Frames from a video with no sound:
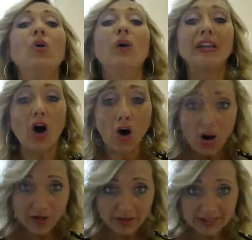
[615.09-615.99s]
When
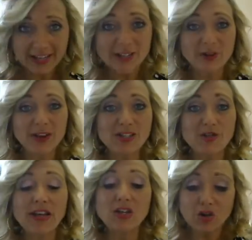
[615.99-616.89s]
all the sunscreens
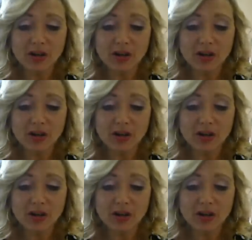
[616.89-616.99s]
are in,